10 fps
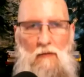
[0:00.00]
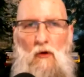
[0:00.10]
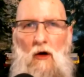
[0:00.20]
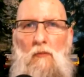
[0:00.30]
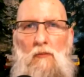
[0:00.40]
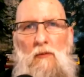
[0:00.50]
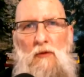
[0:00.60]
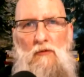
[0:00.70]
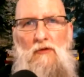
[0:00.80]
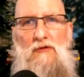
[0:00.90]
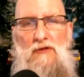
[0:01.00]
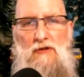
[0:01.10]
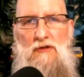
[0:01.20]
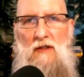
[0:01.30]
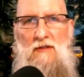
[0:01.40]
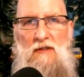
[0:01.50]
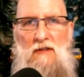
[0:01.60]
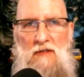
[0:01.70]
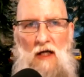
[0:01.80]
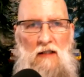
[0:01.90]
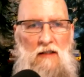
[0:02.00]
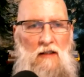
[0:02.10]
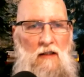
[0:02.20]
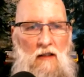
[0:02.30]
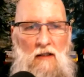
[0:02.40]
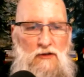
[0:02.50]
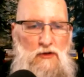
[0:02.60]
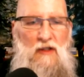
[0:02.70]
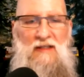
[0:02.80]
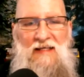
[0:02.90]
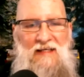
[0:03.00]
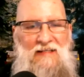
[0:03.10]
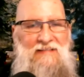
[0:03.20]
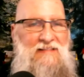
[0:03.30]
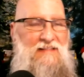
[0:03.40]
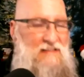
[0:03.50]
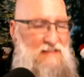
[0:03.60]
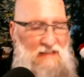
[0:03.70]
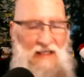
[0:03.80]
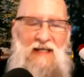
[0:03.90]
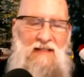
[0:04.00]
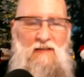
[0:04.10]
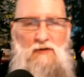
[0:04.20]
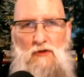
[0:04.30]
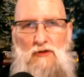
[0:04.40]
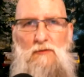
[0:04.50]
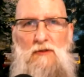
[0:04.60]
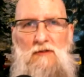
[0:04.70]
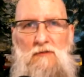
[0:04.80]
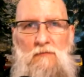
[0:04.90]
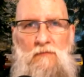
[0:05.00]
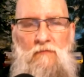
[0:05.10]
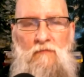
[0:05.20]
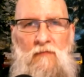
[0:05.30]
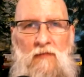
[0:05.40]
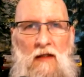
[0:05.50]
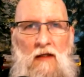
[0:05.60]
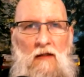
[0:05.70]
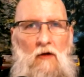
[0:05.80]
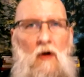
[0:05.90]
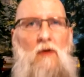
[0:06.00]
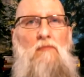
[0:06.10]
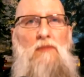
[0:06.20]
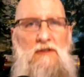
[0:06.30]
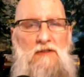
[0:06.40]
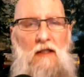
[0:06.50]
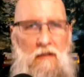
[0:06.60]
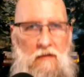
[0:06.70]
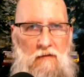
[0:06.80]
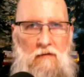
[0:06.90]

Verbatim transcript: will help people reduce their stress and anxiety so that they can slay it this Christmas. Not be slayed.